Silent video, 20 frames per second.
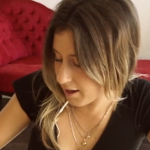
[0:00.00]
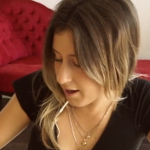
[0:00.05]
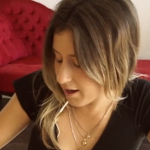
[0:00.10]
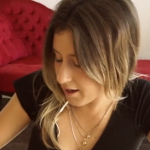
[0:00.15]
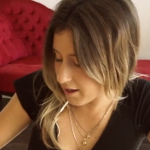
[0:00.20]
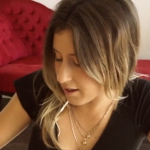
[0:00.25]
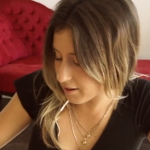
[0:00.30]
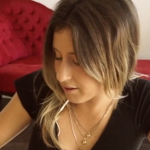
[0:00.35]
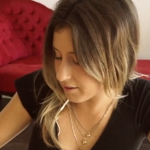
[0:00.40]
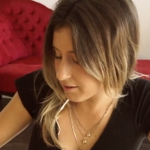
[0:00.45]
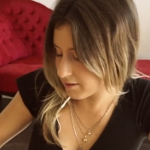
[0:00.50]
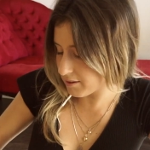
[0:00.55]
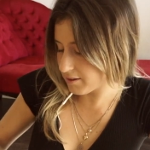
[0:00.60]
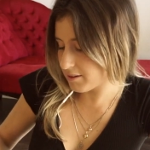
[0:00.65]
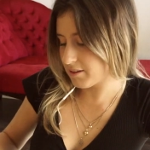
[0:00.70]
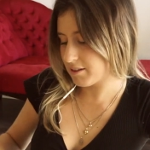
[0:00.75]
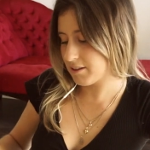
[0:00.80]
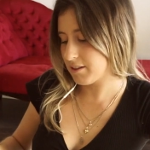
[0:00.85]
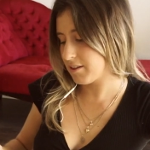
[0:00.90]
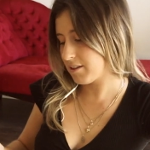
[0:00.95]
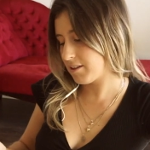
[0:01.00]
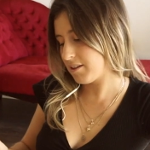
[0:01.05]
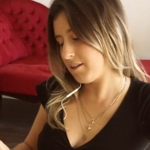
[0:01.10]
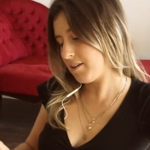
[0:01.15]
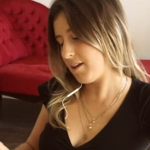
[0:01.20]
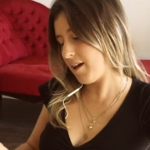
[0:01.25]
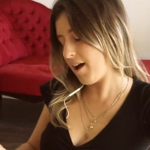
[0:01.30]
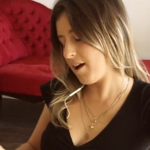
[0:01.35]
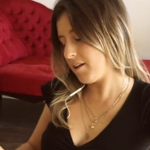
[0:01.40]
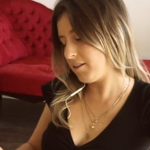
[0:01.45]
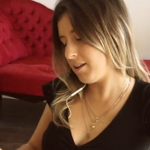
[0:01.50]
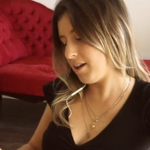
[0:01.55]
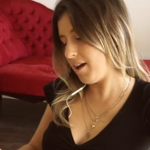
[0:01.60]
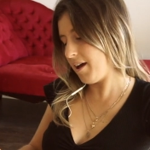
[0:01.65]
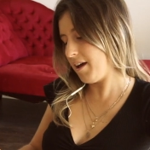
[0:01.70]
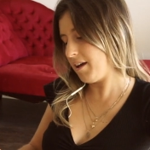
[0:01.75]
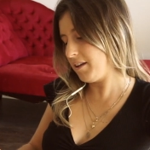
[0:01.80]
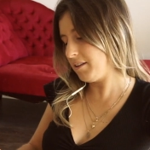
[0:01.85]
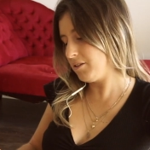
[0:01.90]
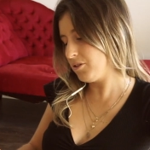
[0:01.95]
Okay.
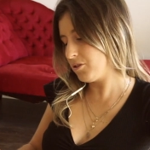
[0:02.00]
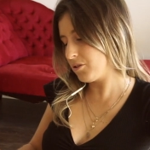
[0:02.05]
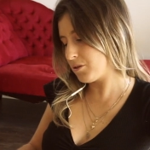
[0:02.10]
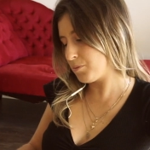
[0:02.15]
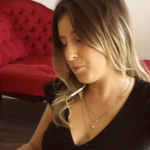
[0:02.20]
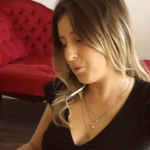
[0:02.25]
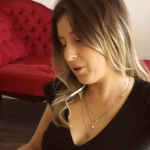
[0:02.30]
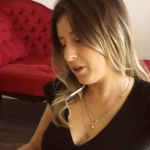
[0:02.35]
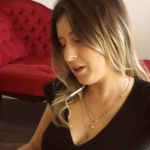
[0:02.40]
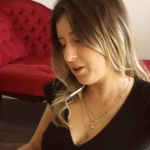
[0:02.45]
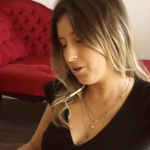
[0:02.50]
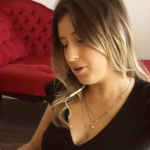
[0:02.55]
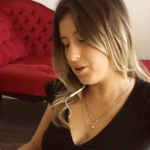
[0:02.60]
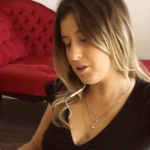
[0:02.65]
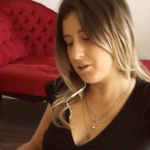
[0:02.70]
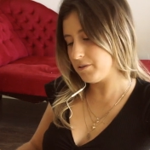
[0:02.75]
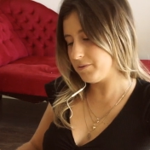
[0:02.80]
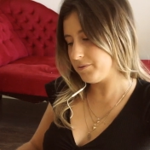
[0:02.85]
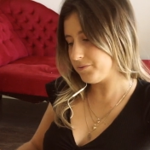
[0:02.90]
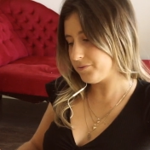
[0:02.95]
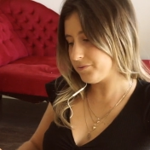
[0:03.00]
Outline looks pretty good.